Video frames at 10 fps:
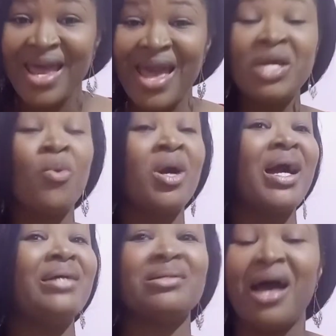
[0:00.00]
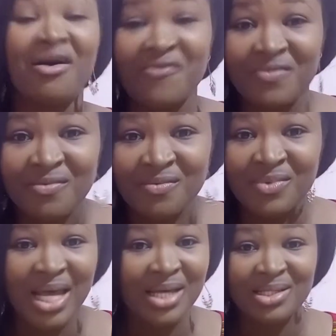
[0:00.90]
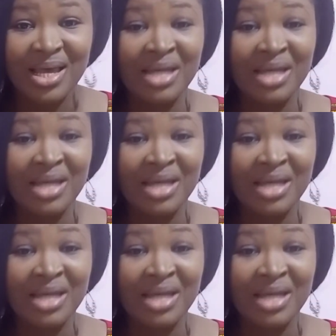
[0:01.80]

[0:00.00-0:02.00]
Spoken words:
Anyone can have lice.